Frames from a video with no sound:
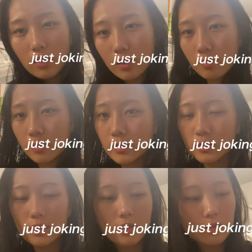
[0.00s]
like a
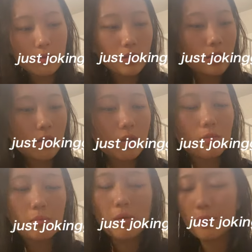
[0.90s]
president when
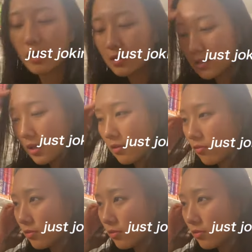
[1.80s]
my past life.